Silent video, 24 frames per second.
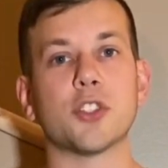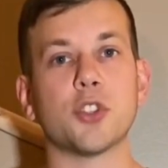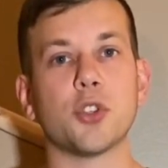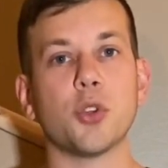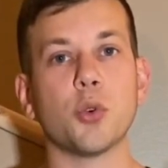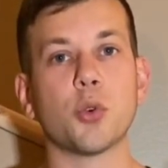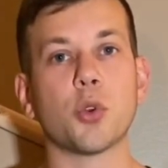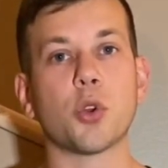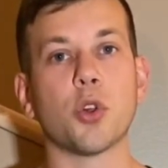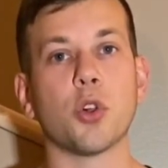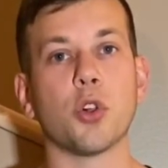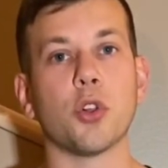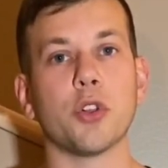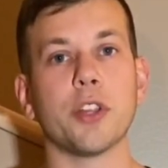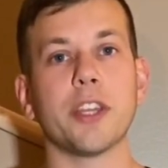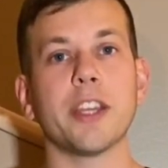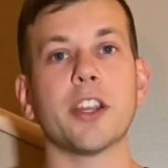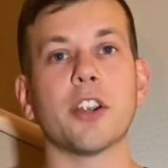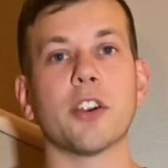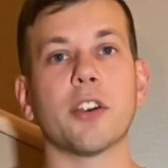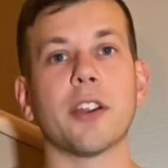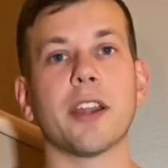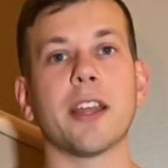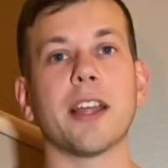to
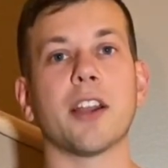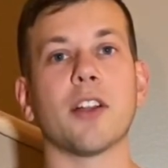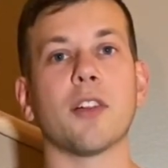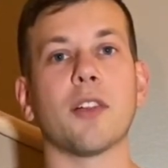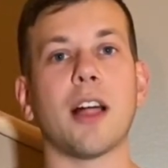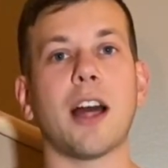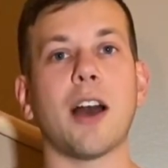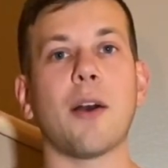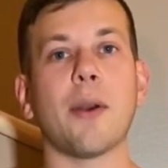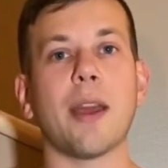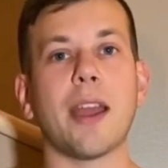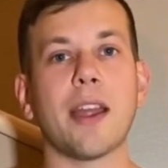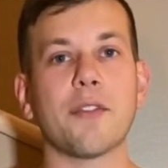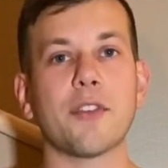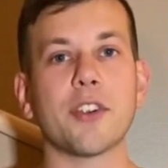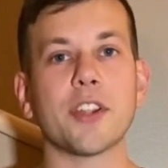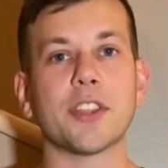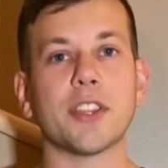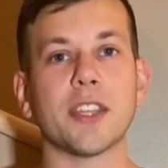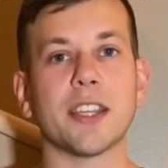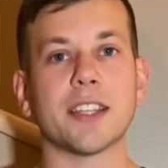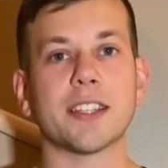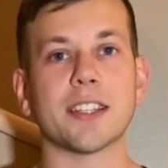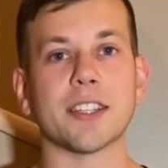clear and allow
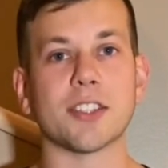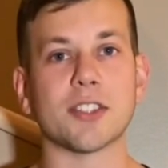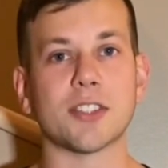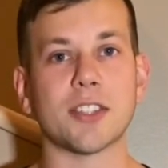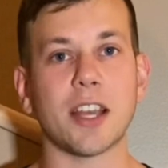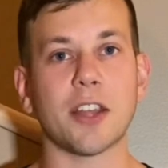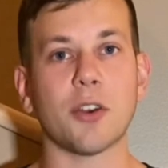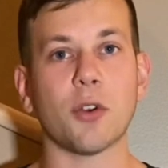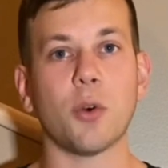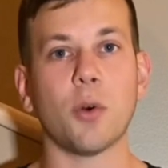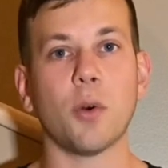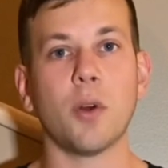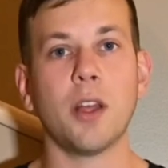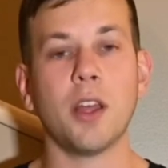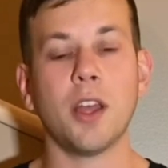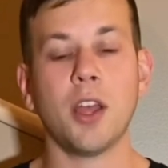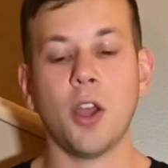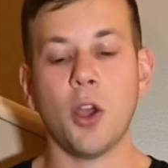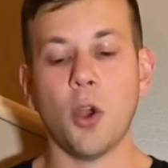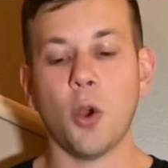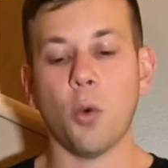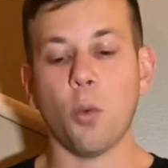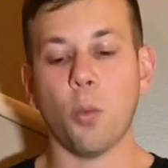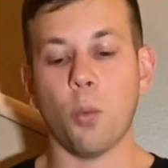everything to settle.
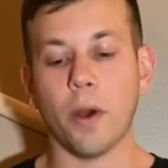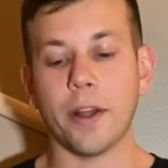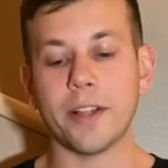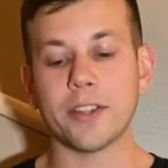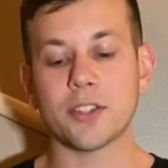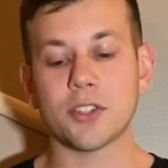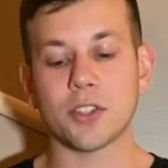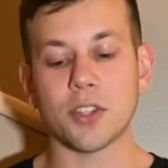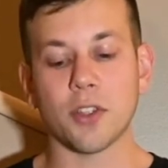Once